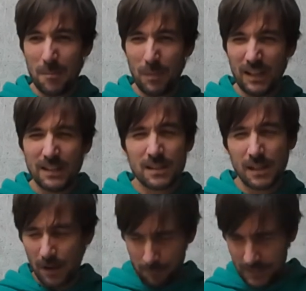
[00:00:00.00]
But
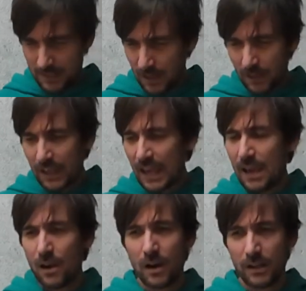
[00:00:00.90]
it's not a
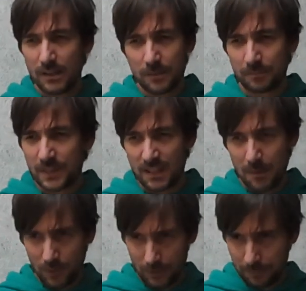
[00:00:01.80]
chaotic
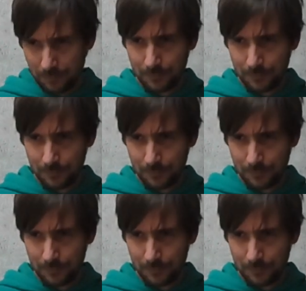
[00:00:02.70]
cymbal.